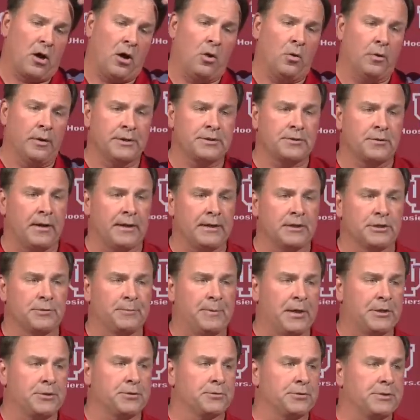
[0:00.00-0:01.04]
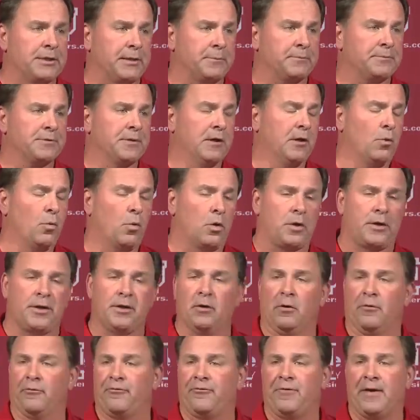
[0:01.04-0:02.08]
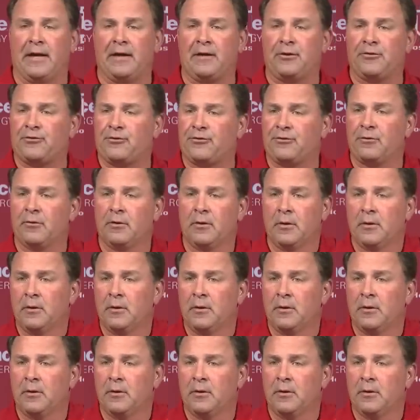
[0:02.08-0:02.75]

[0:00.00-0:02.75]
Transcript: always great in special teams. They'll work you on fakes.